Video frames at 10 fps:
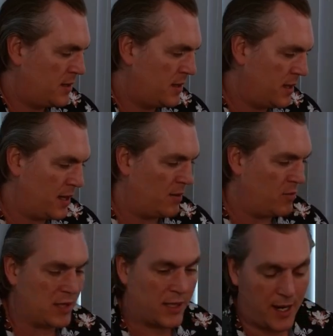with
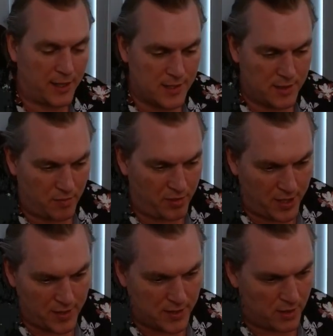the characters that I played this time.